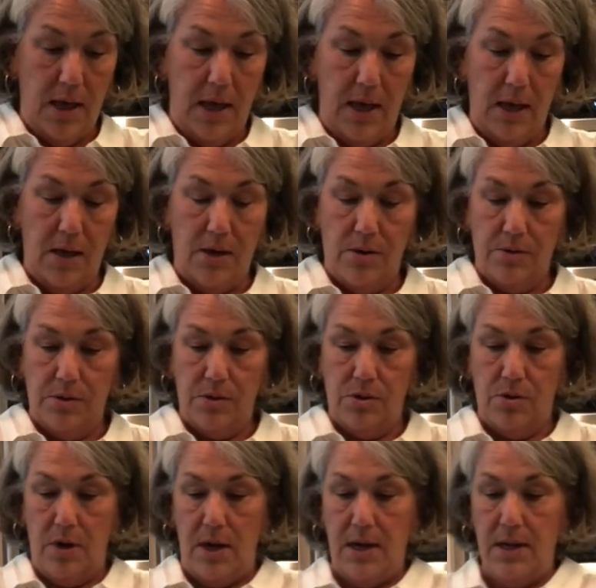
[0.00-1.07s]
It goes
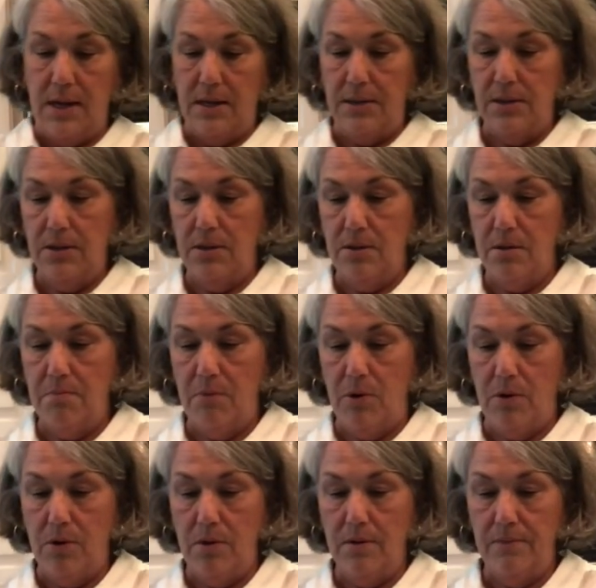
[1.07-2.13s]
straight into the
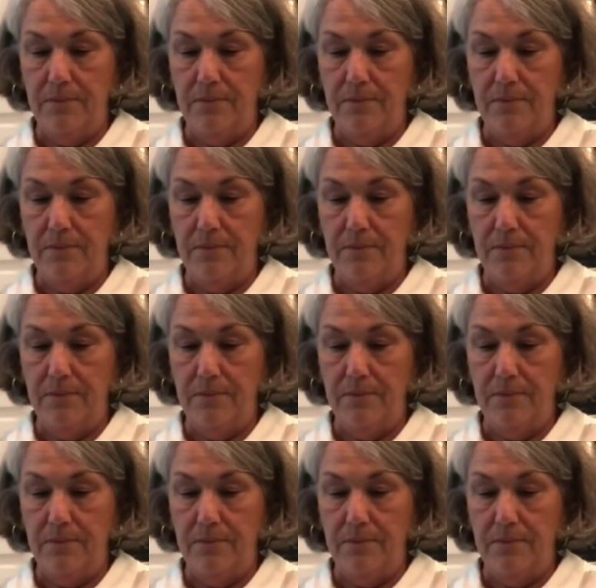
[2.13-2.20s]
bowl,